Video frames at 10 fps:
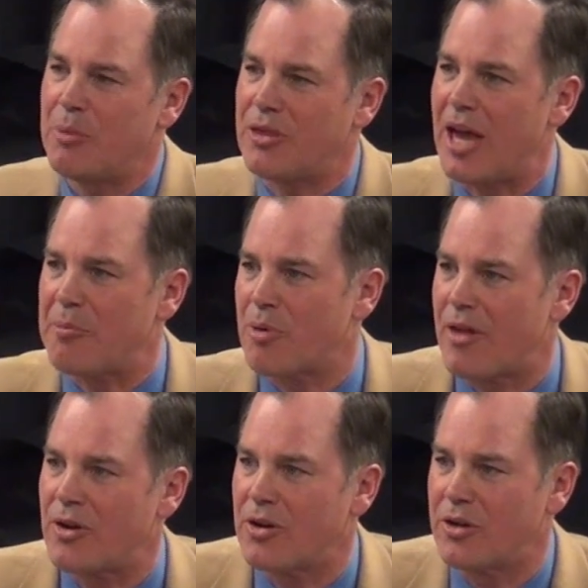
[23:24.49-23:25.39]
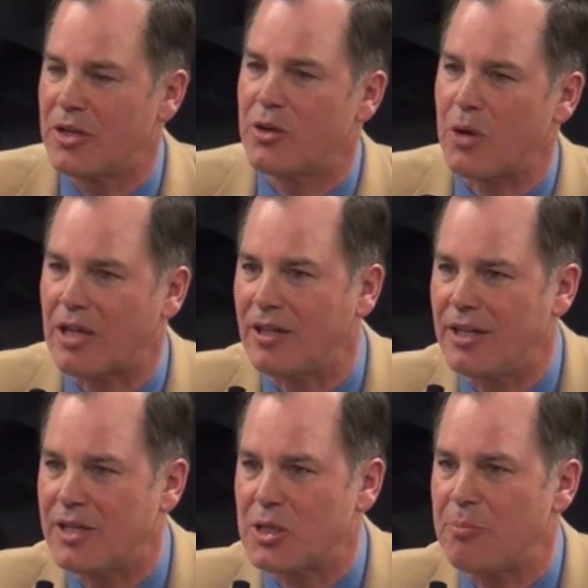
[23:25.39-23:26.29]
but that brotherhood
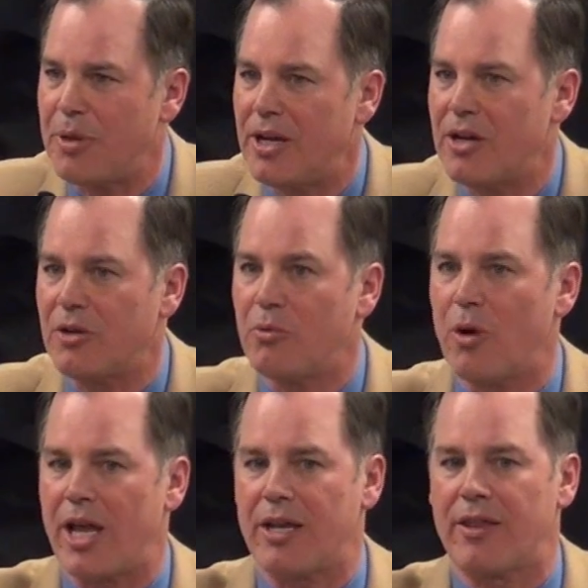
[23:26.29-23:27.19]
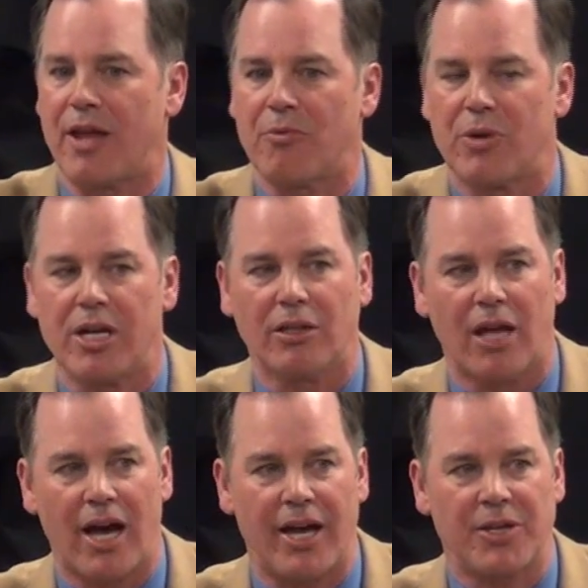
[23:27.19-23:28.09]
quickly disappeared when they
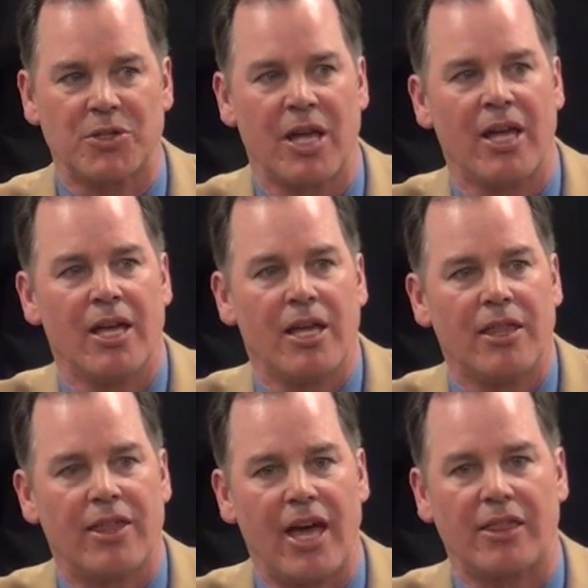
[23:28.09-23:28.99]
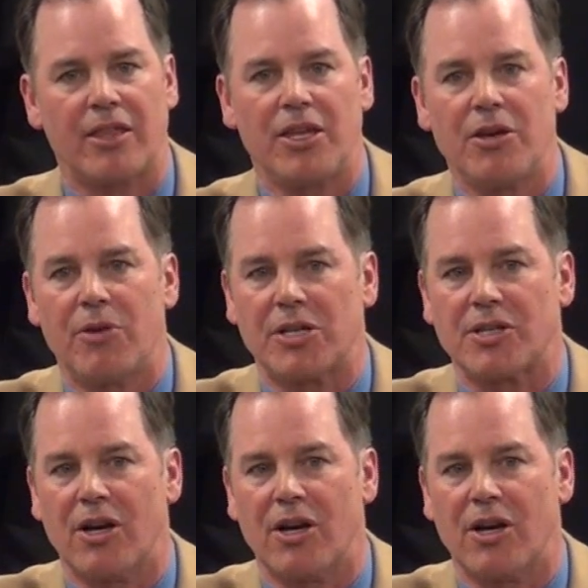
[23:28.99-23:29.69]
realized that the U.S.